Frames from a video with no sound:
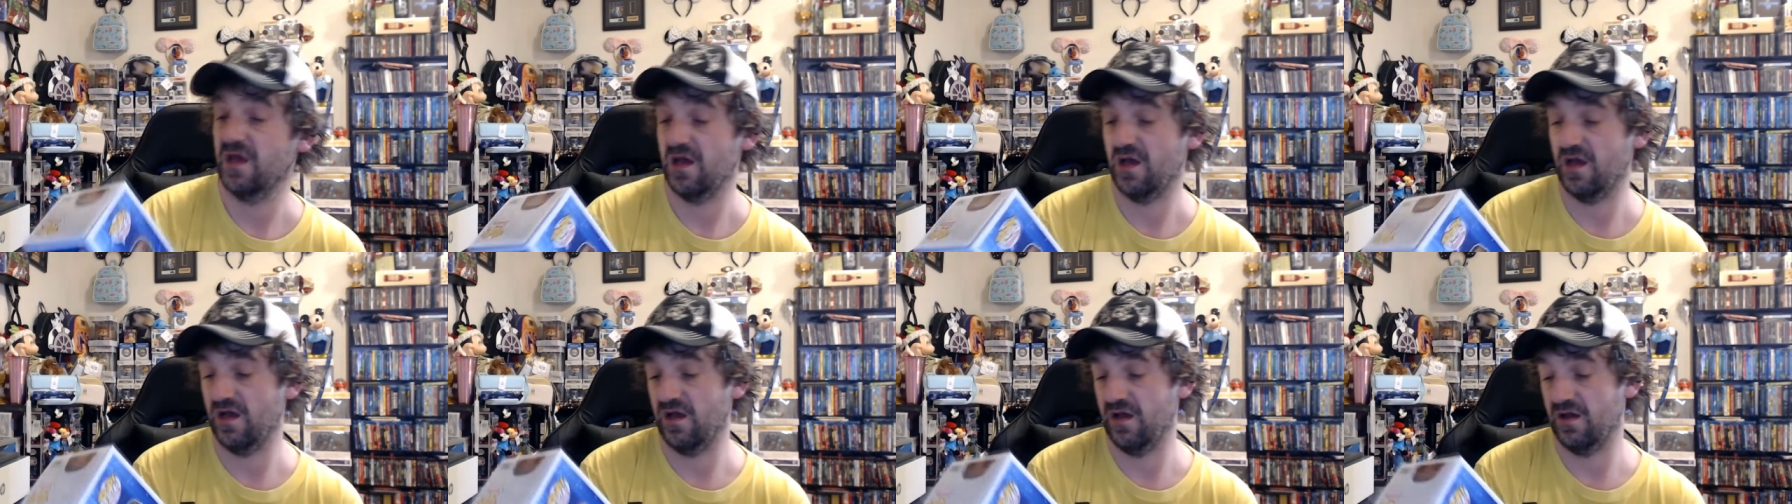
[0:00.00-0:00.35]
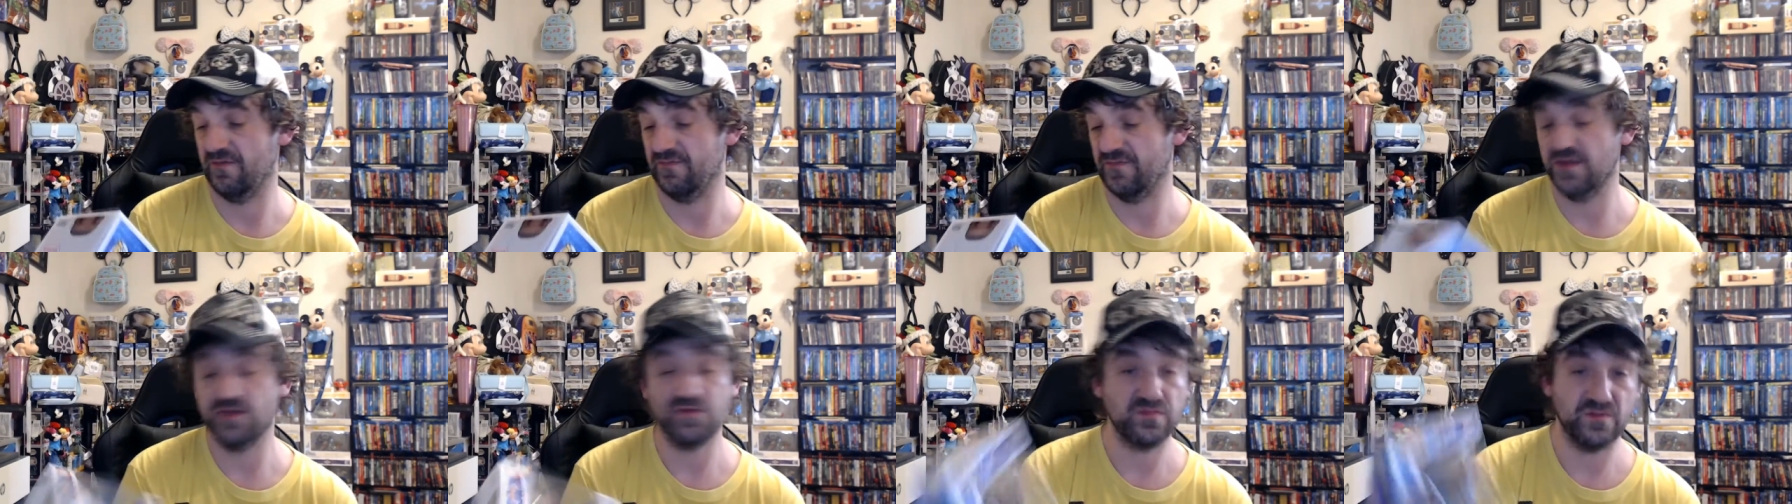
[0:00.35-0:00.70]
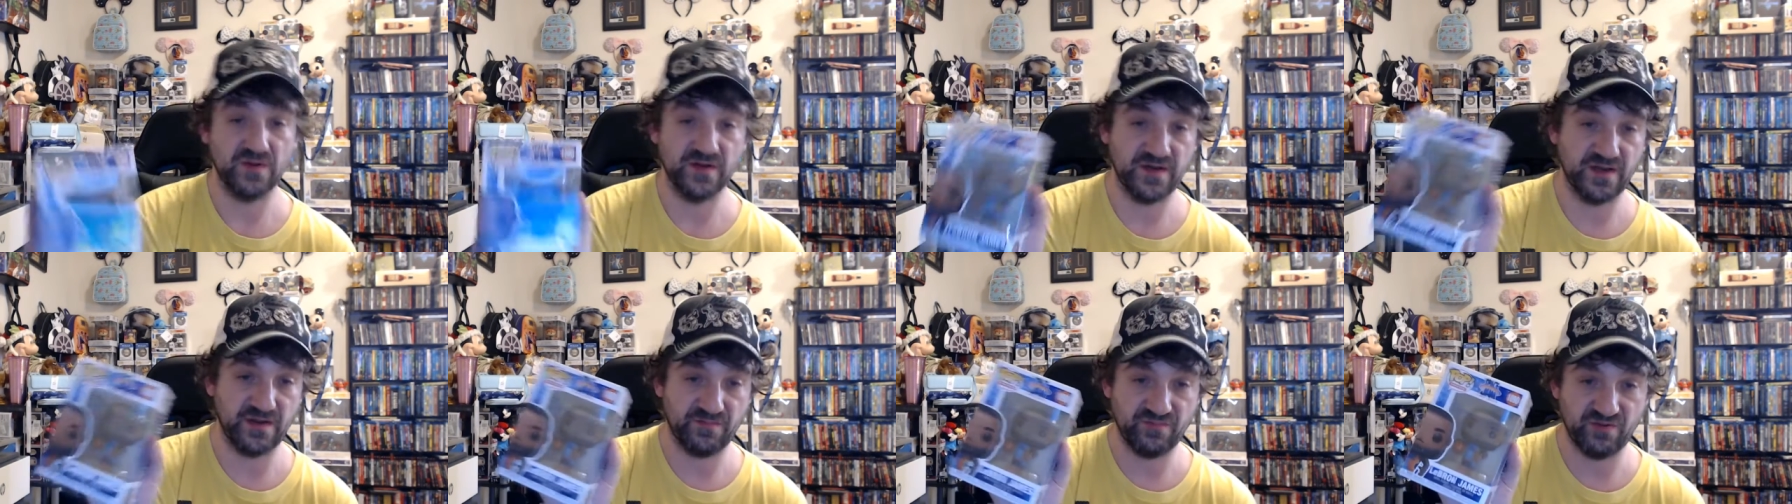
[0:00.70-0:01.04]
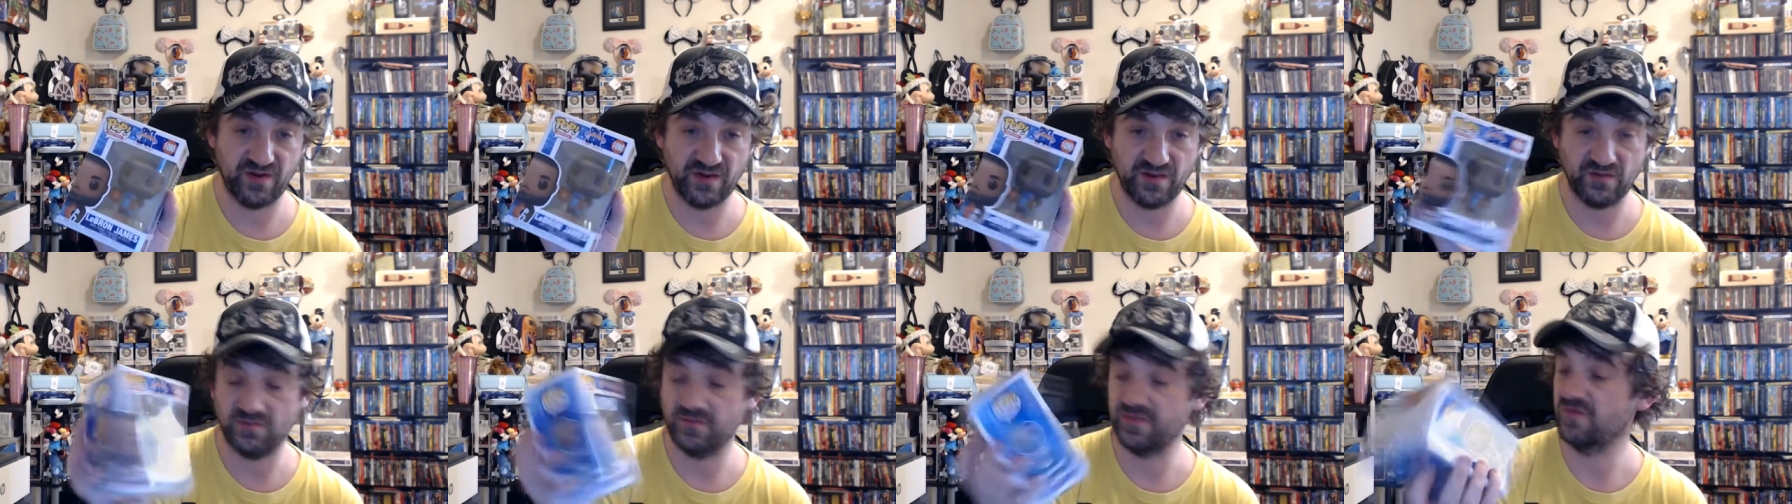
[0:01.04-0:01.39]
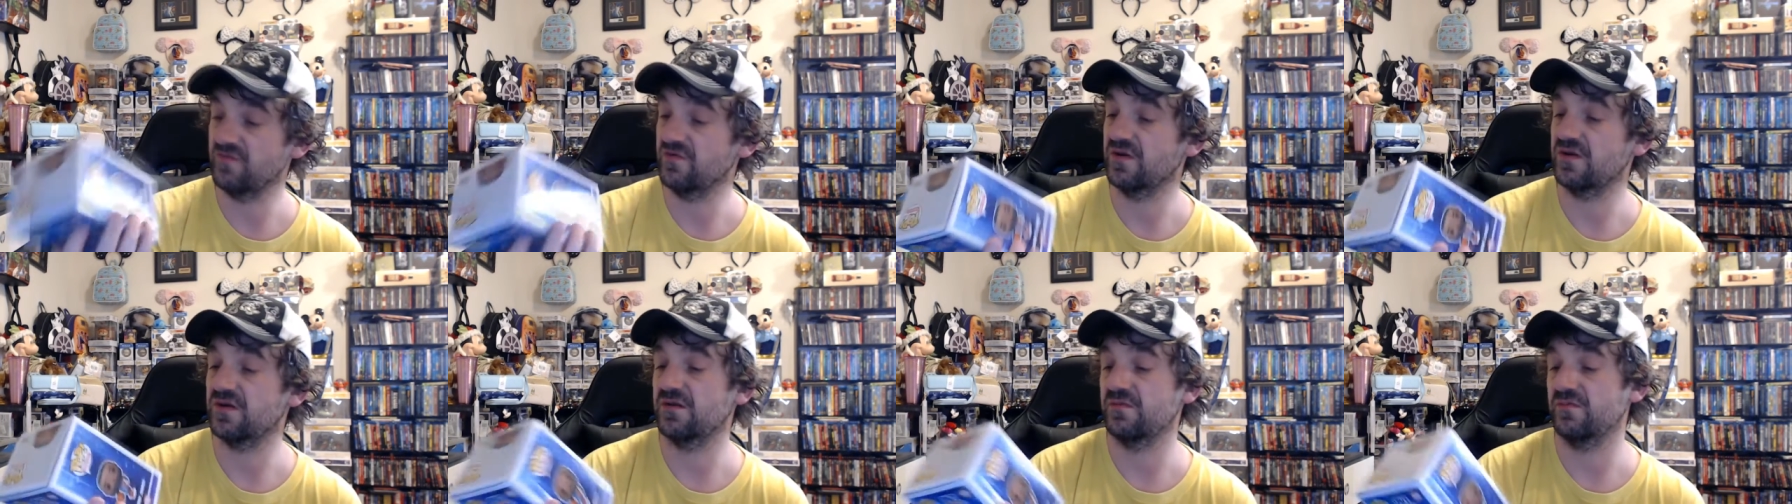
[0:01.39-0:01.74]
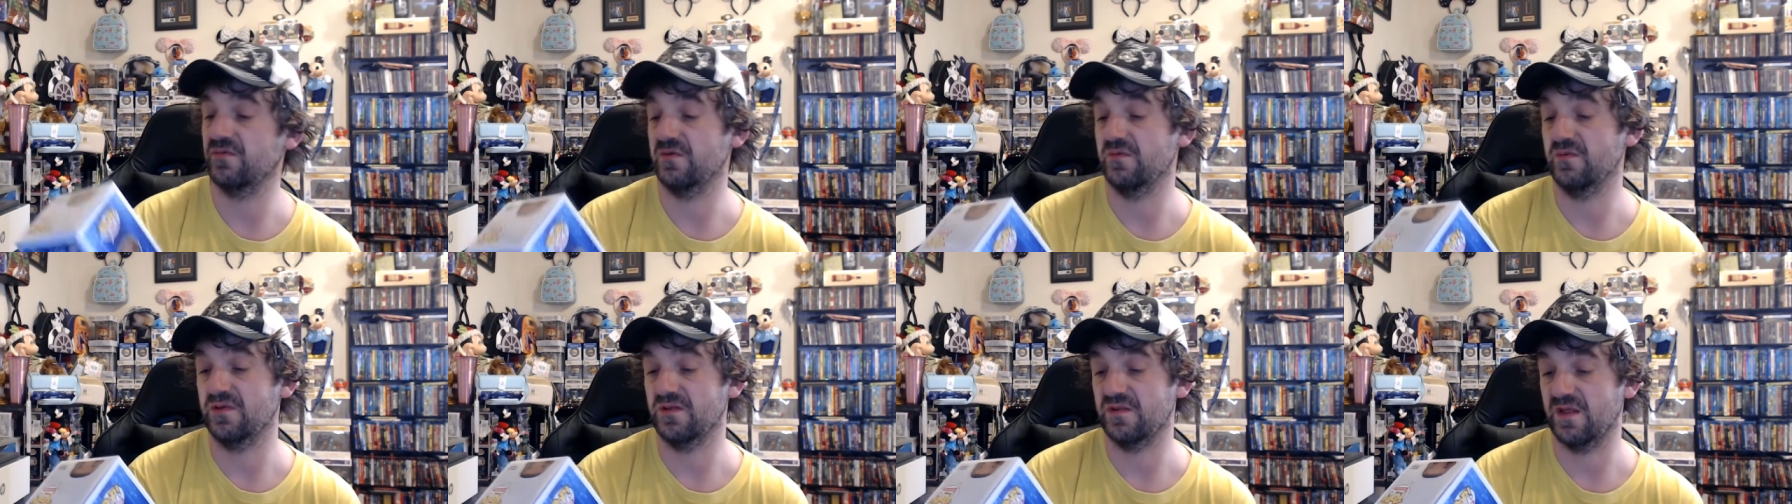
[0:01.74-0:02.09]
Um, this one I probably will be, be
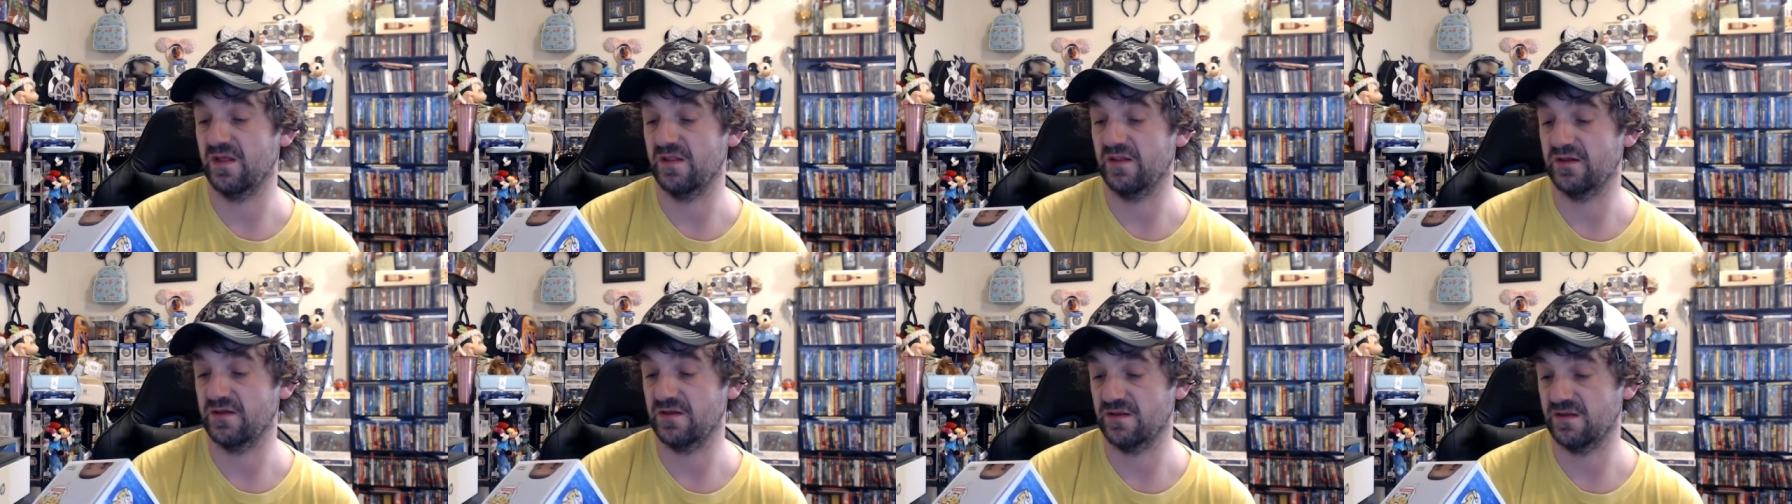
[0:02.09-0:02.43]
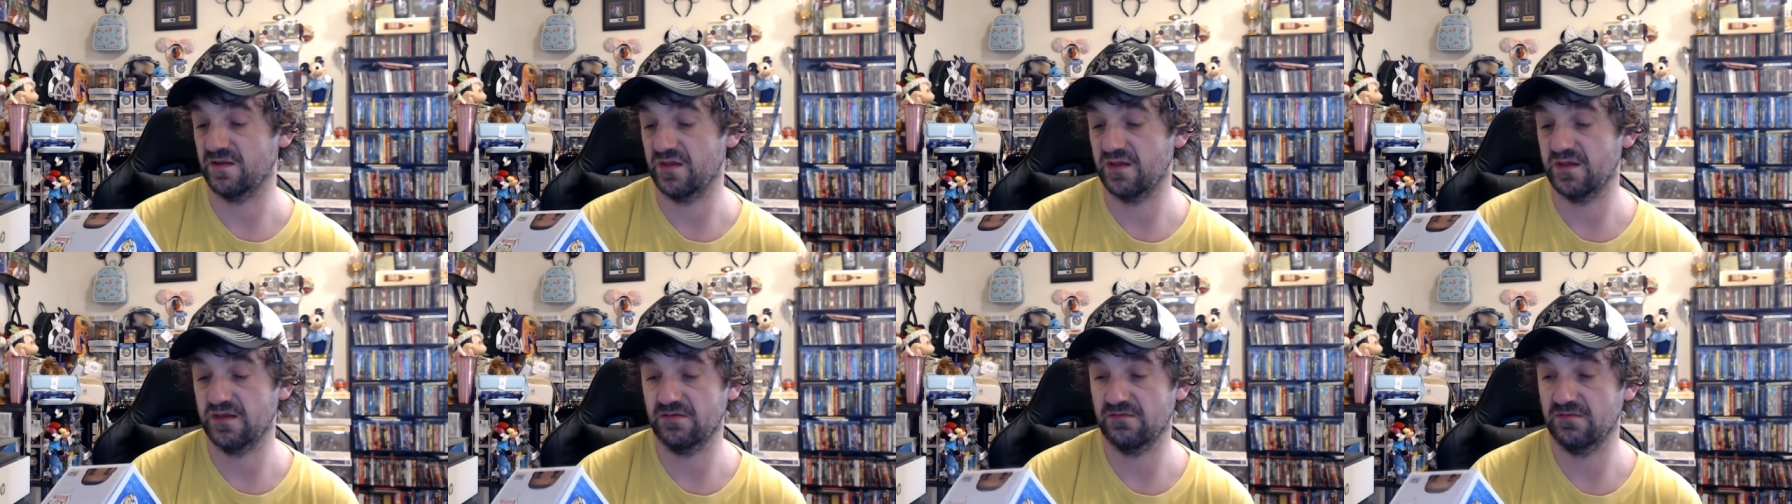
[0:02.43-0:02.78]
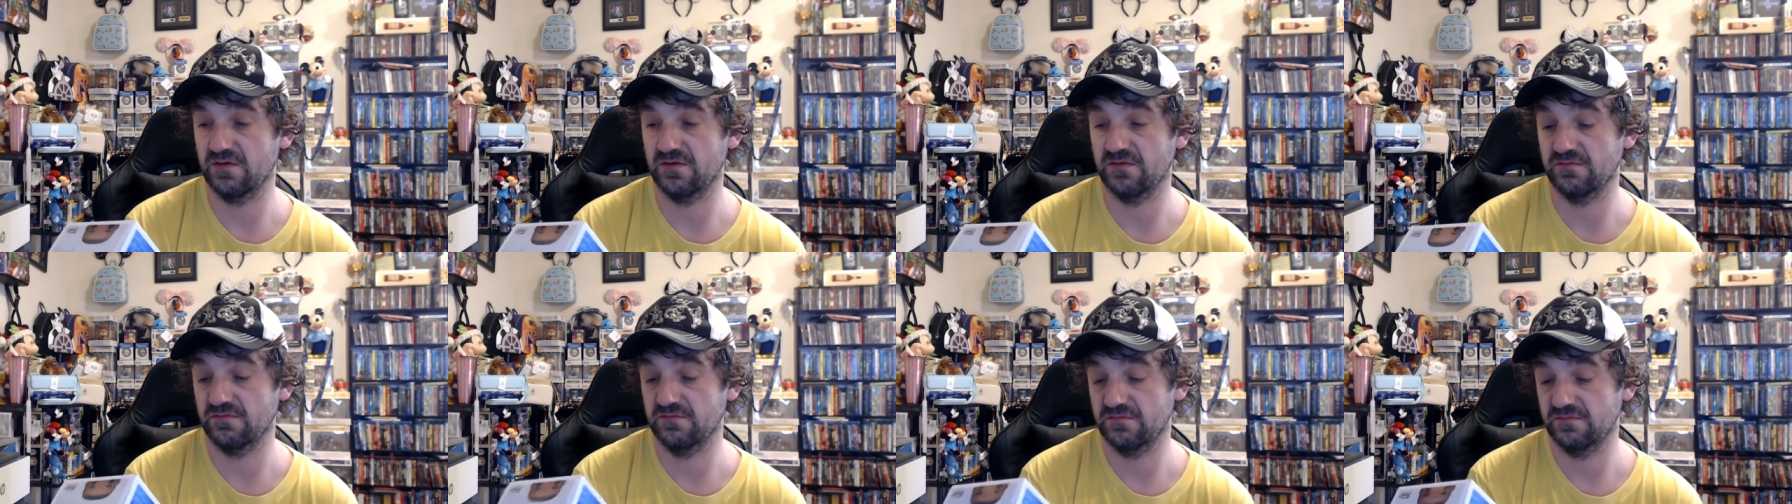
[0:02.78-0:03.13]
reselling because I don't